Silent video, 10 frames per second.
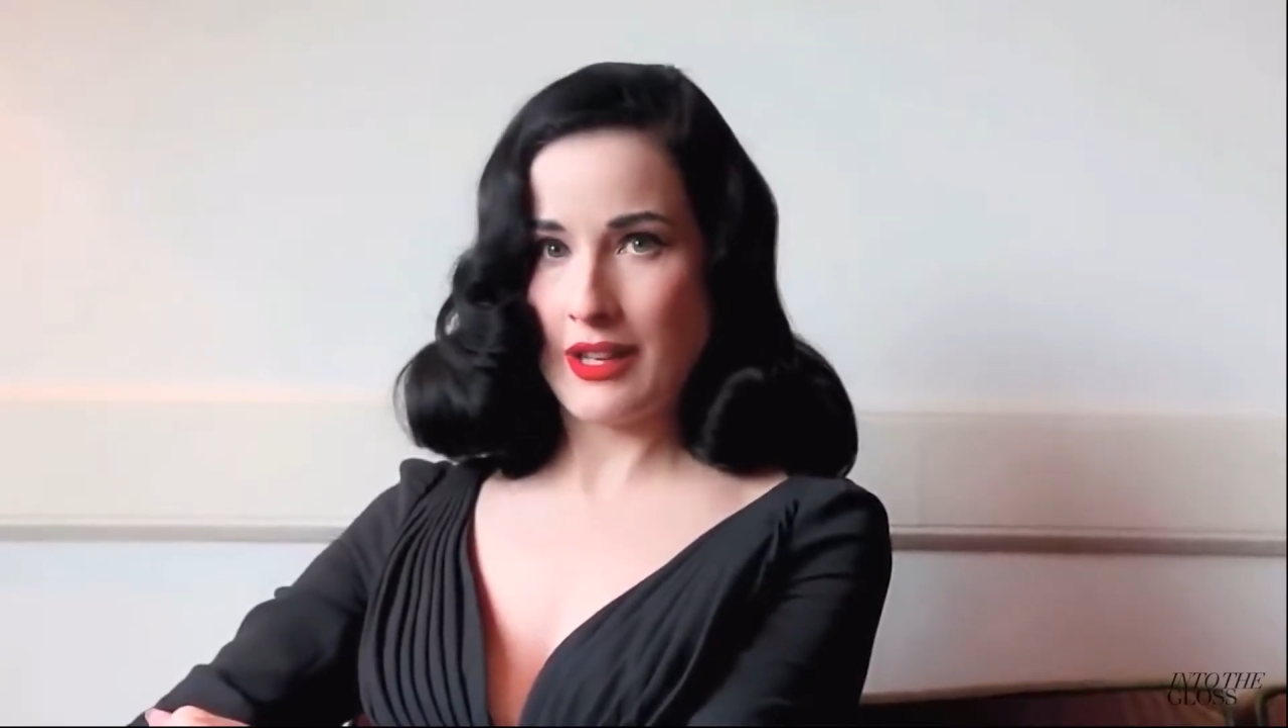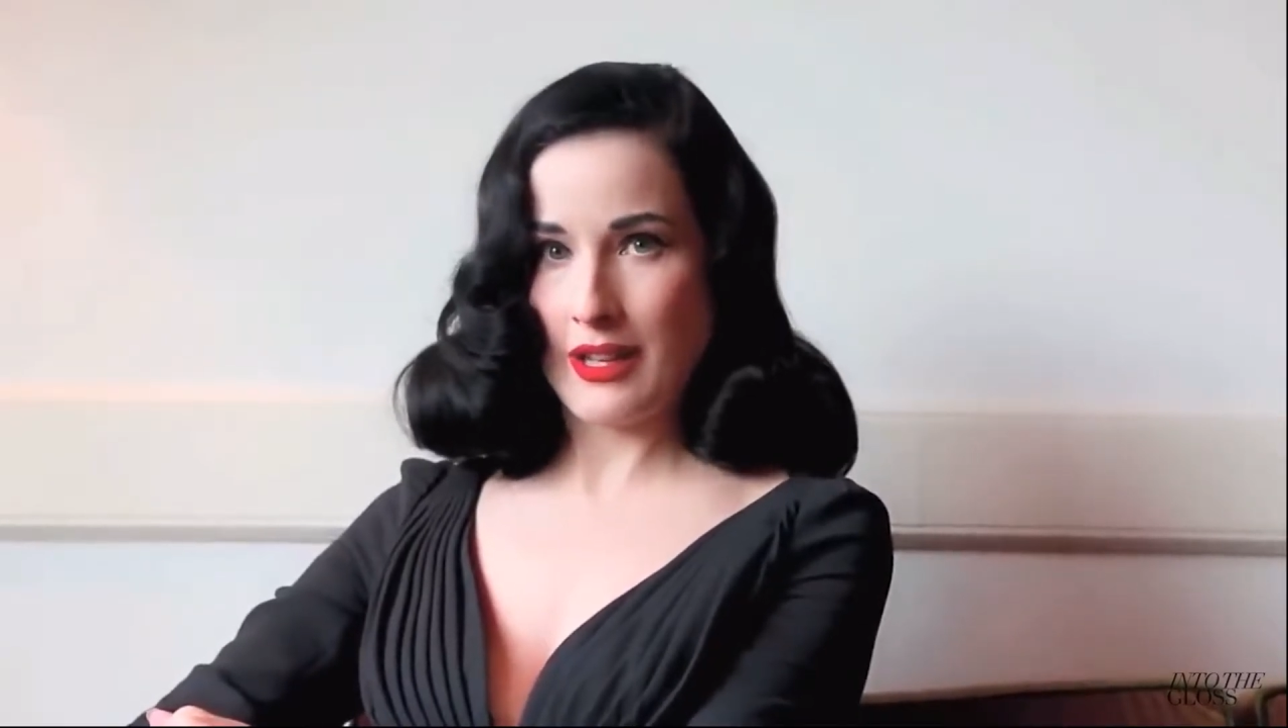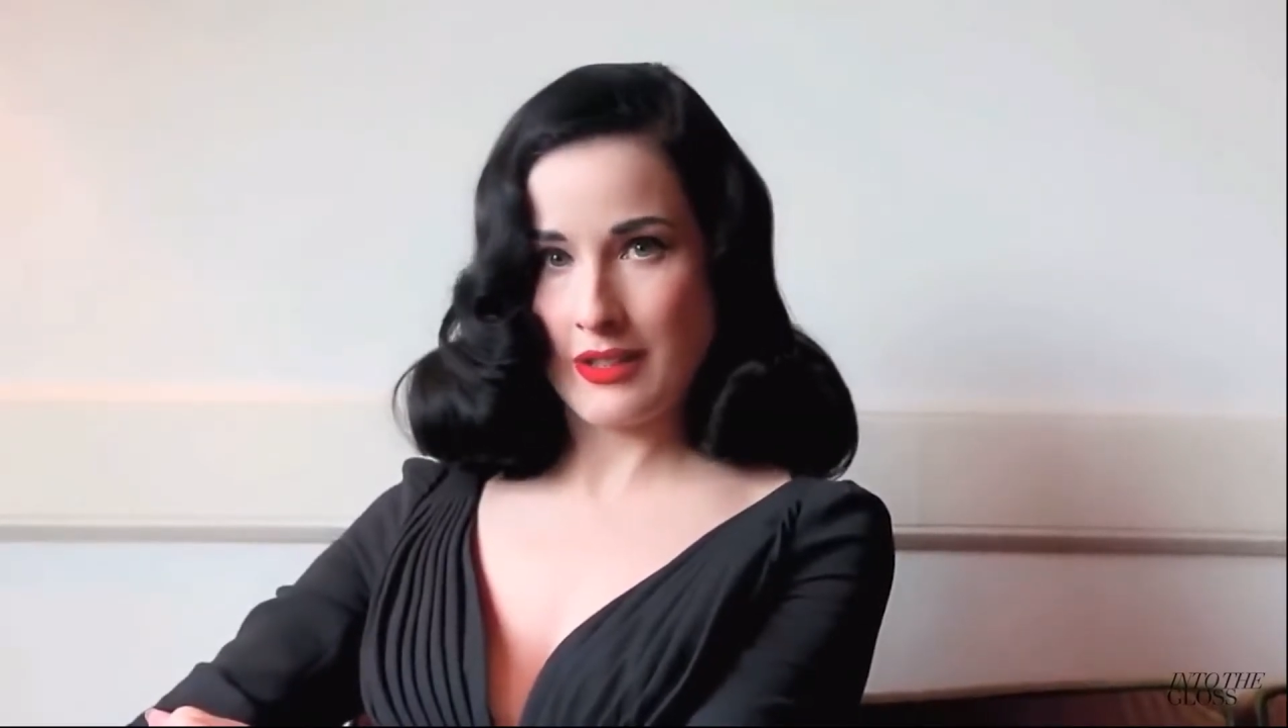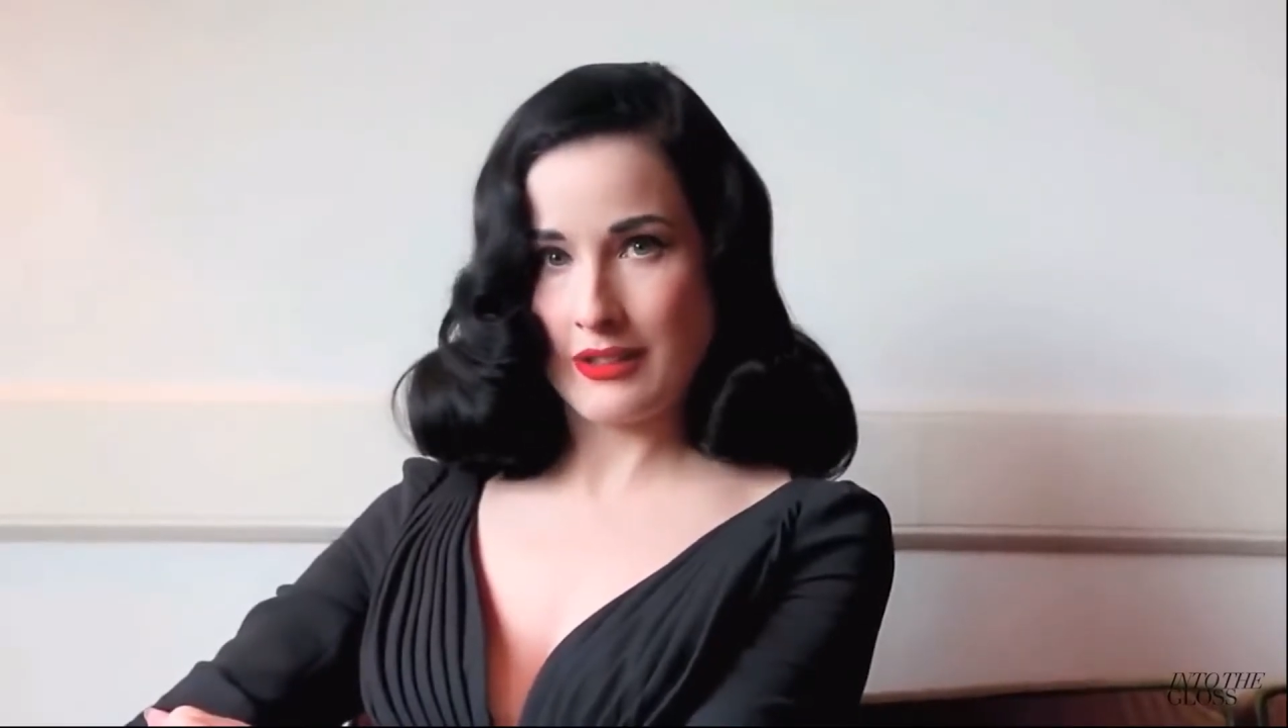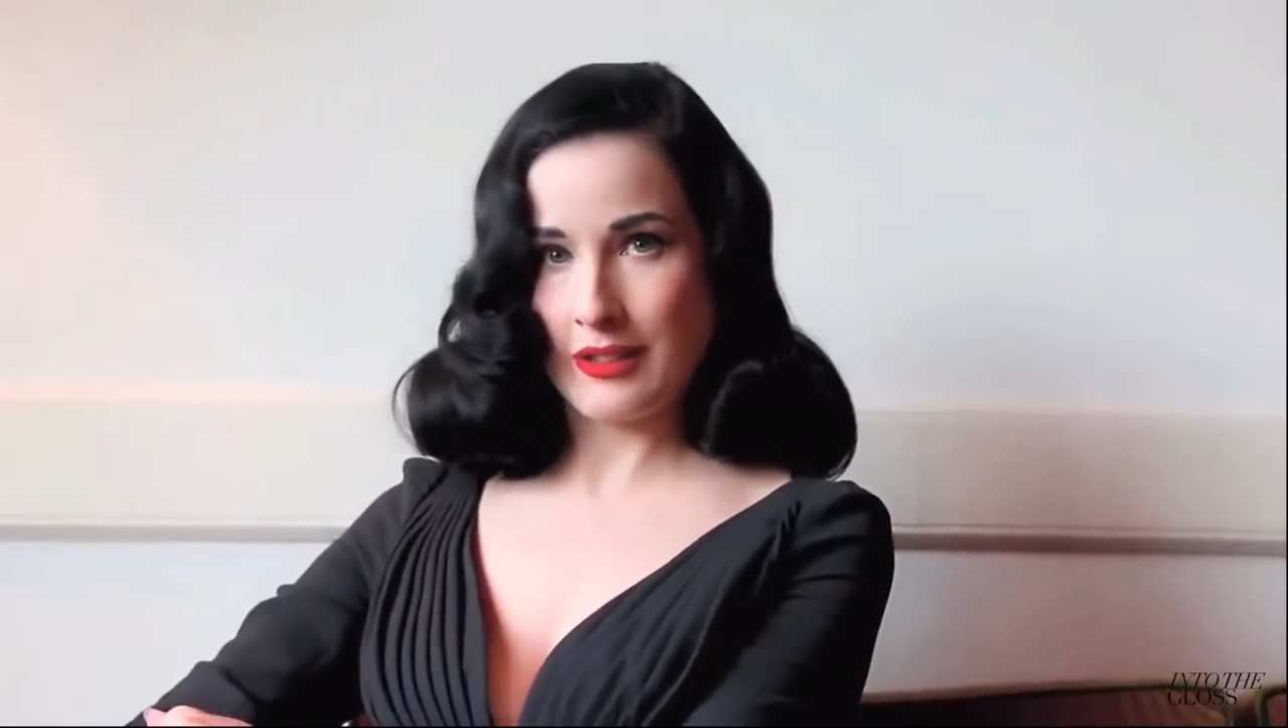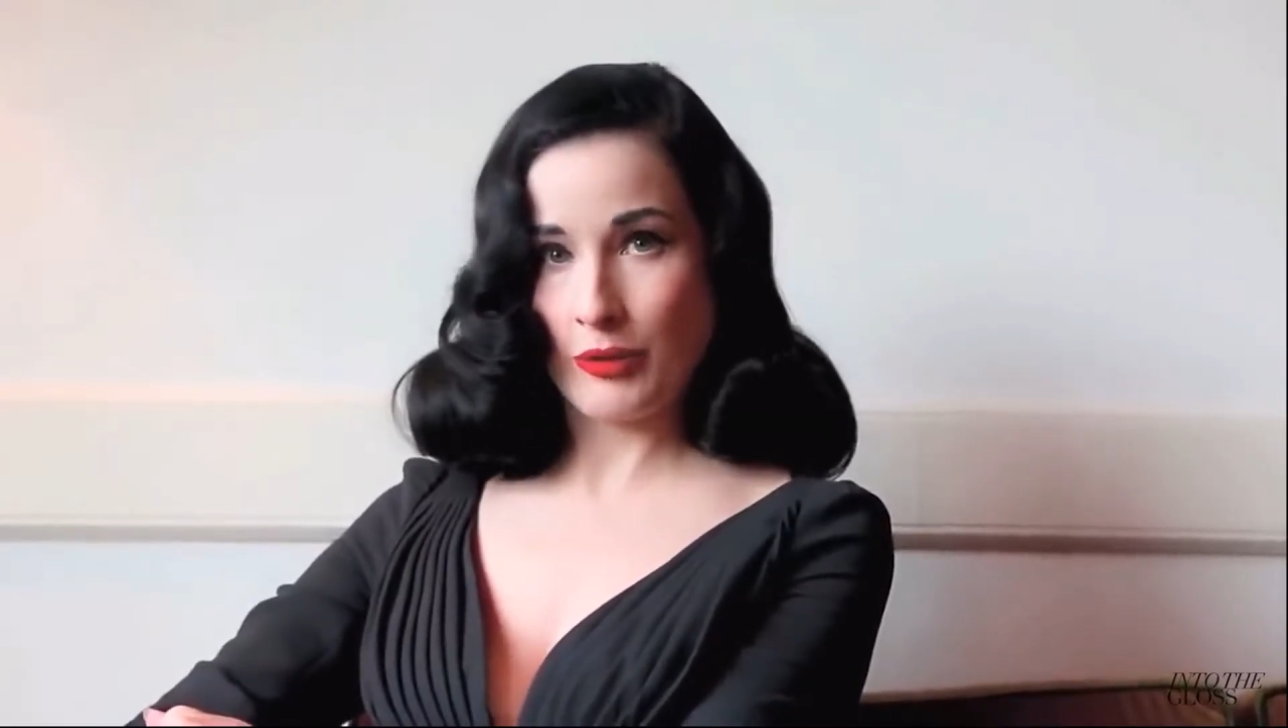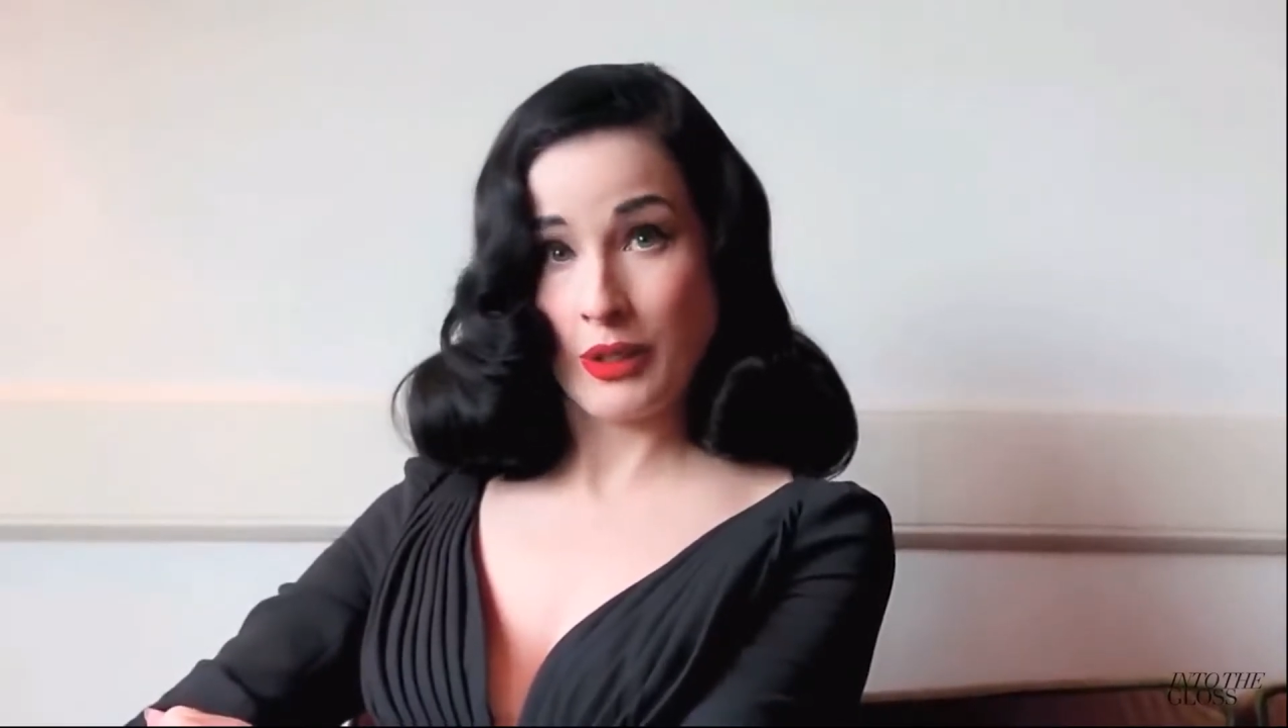like this in